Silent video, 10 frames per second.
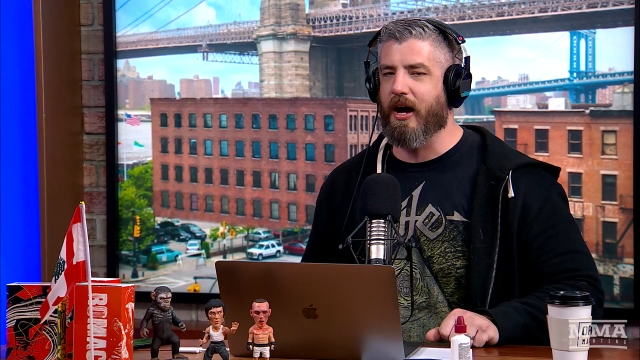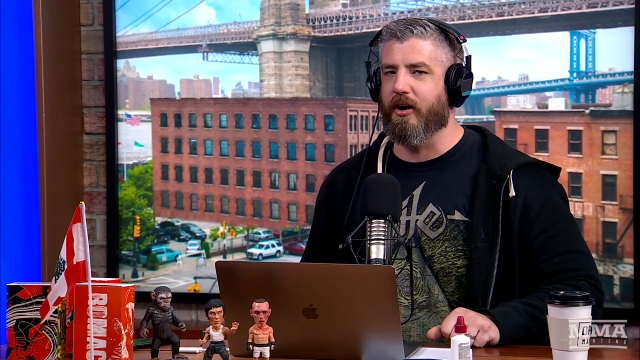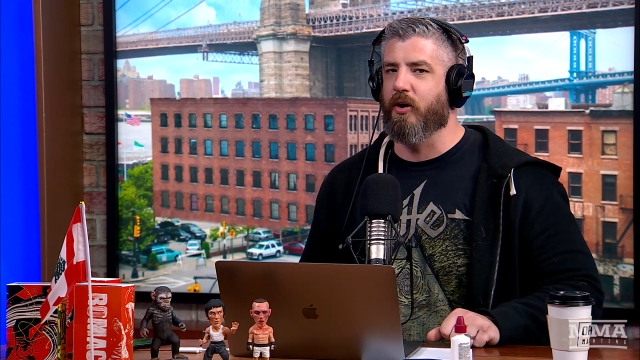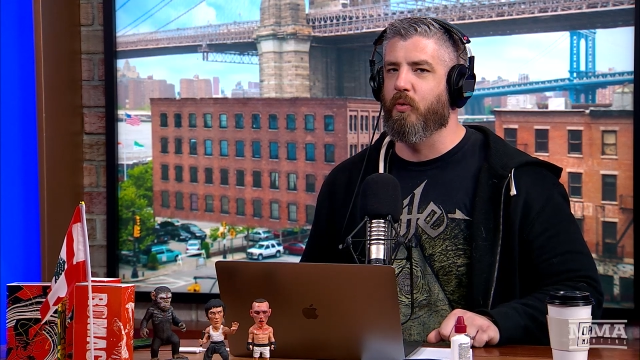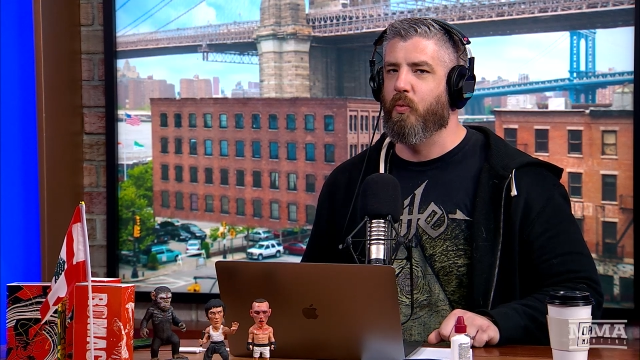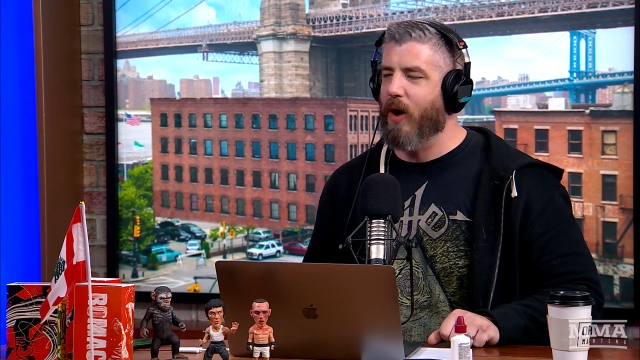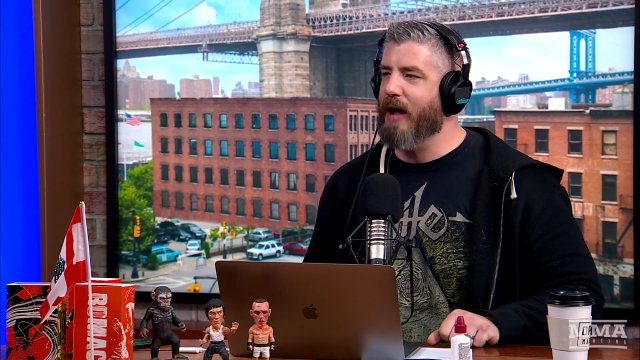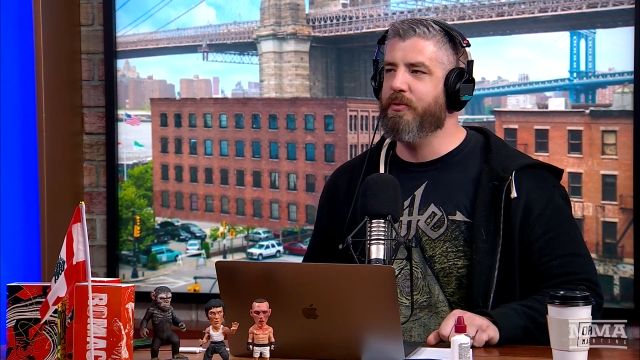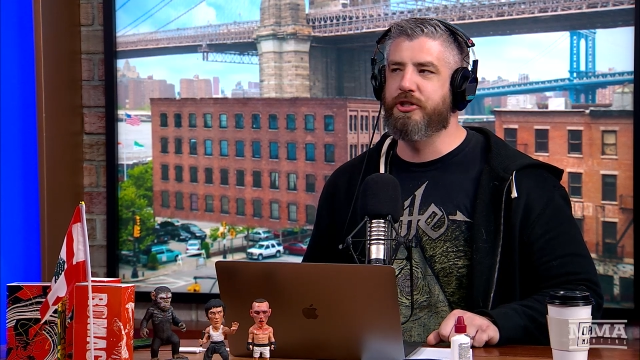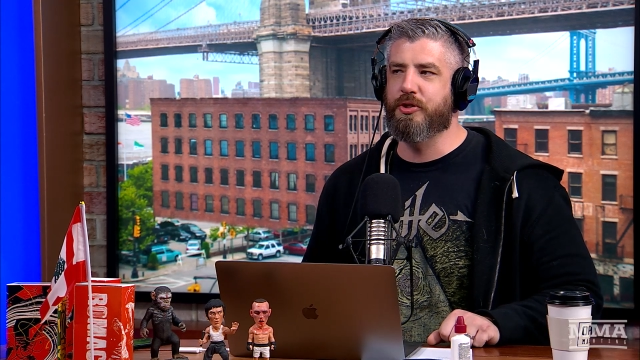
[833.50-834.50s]
Botter,
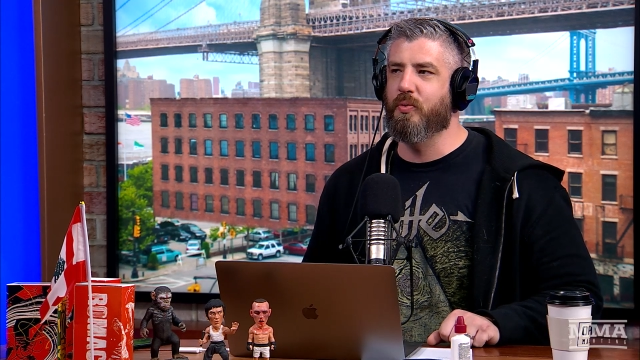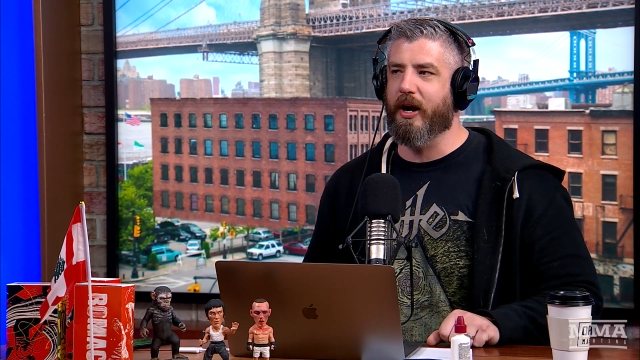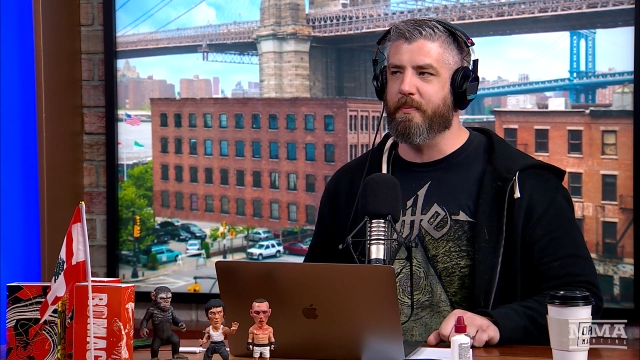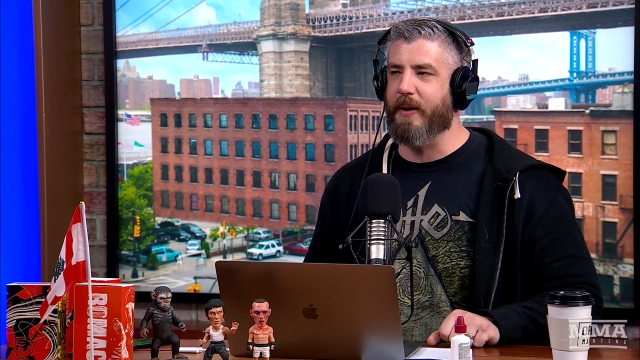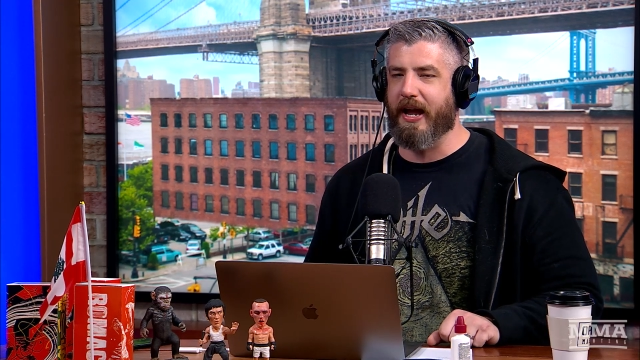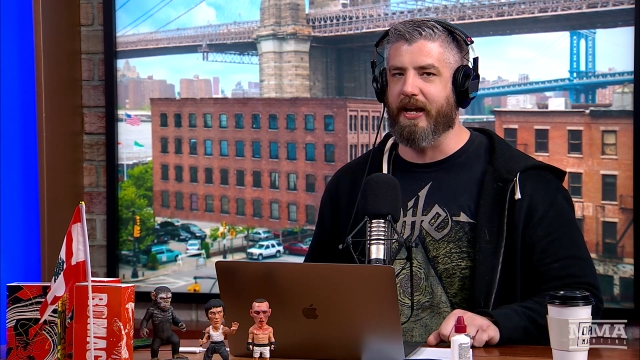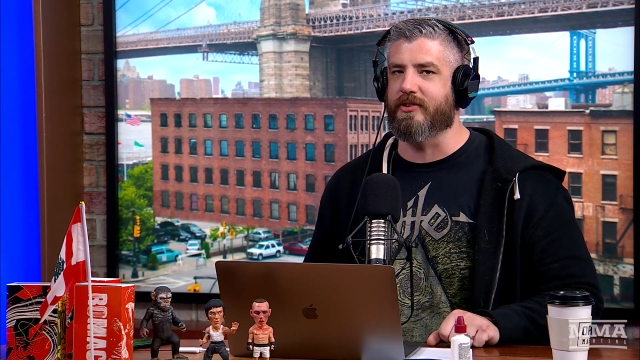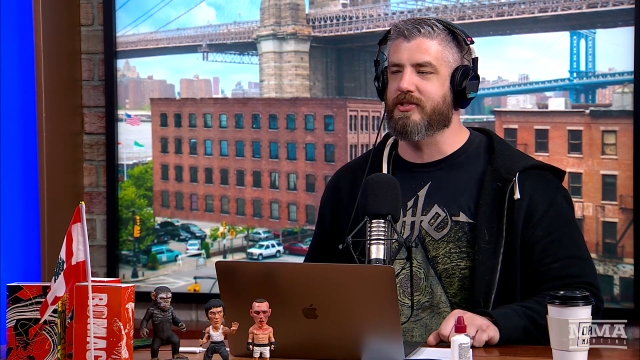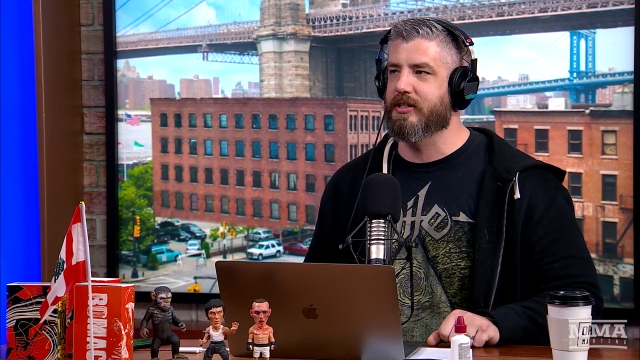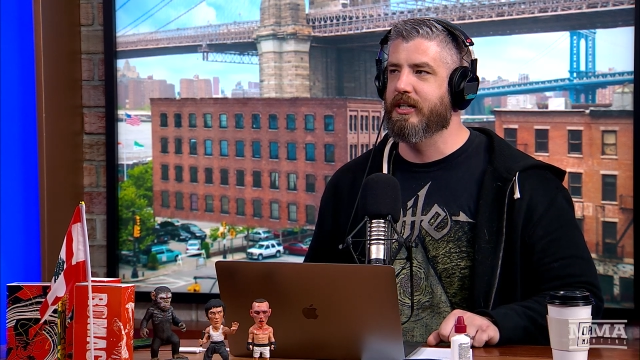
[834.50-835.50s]
why would you wear
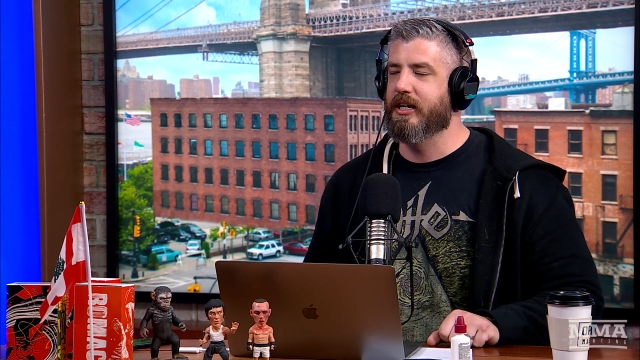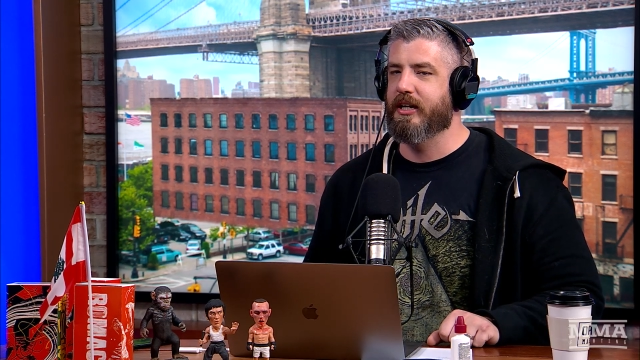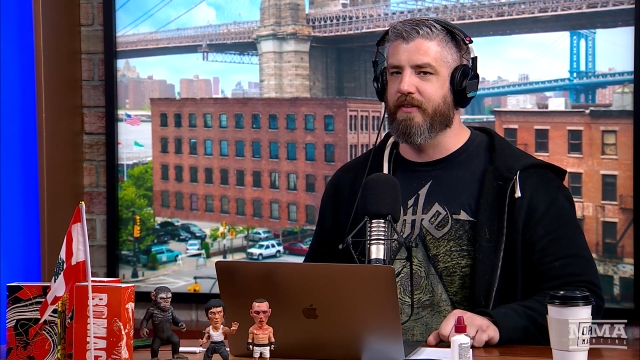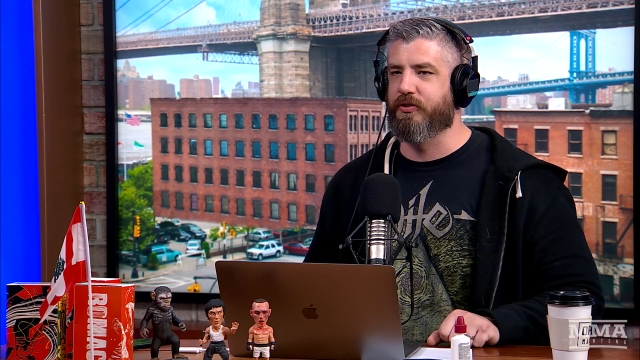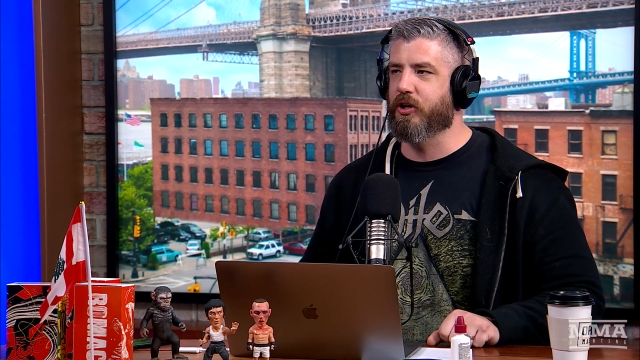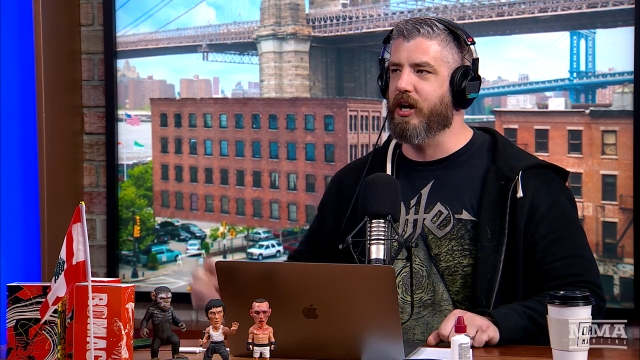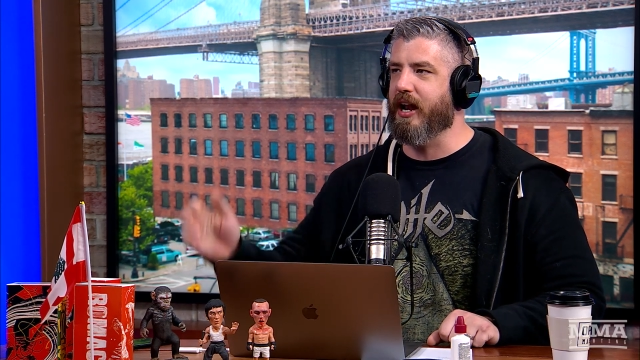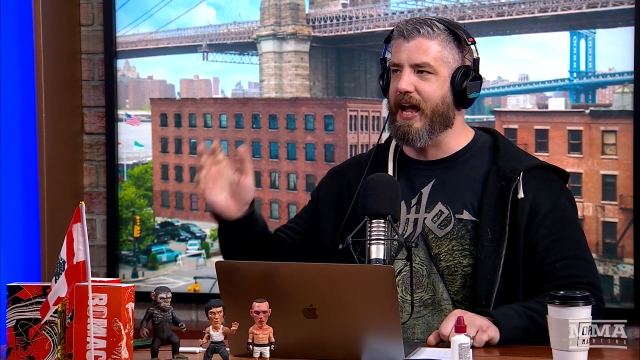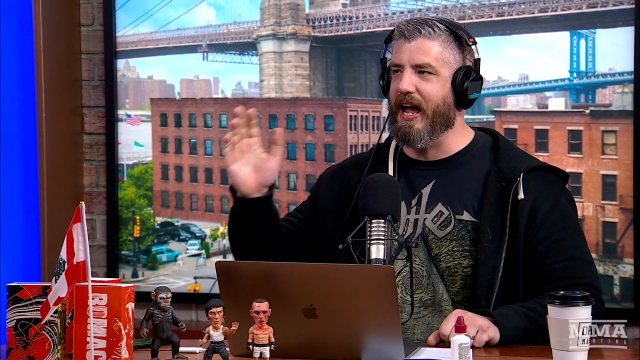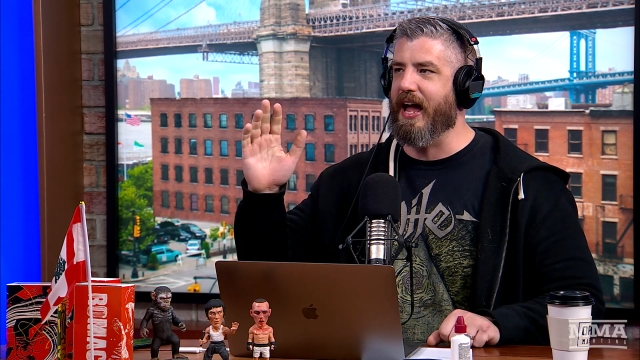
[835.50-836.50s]
pants if you're
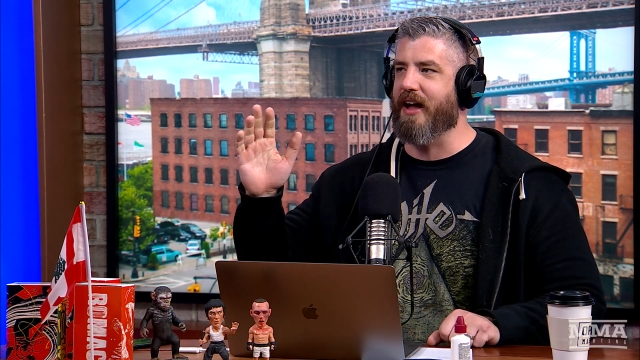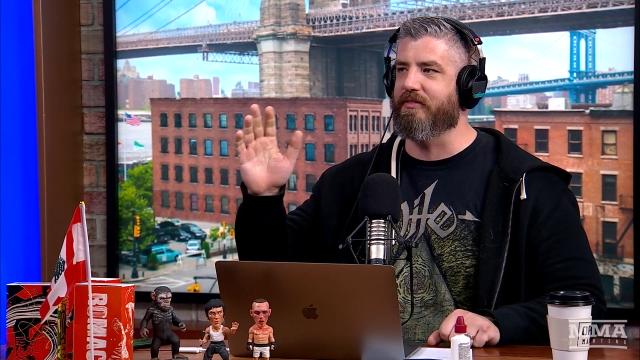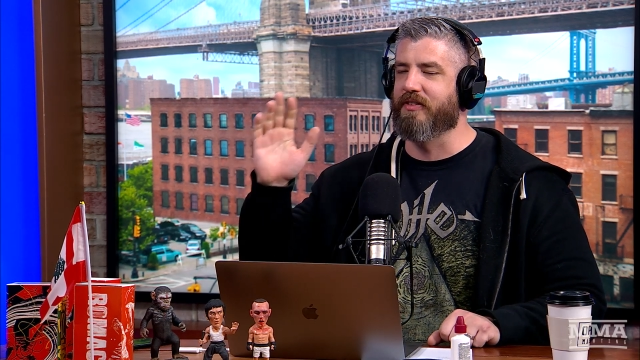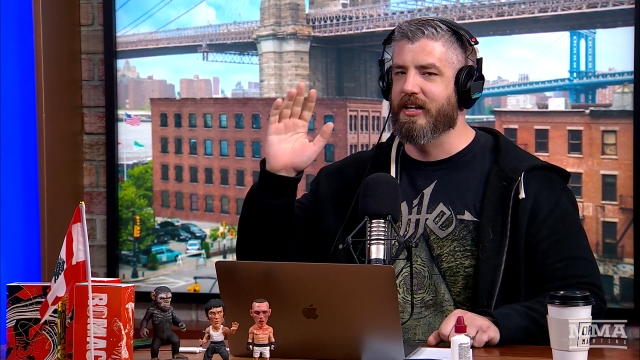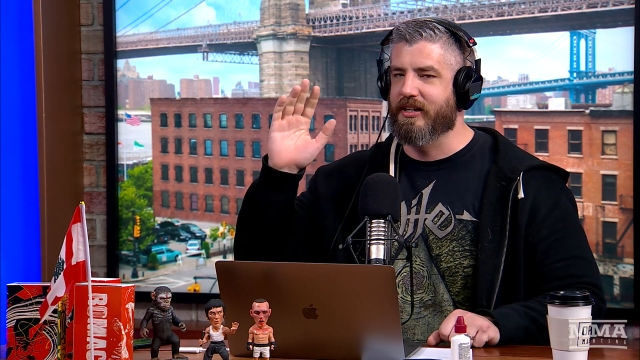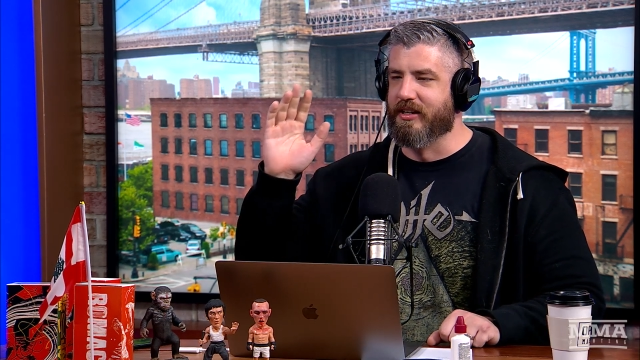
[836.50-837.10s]
gonna have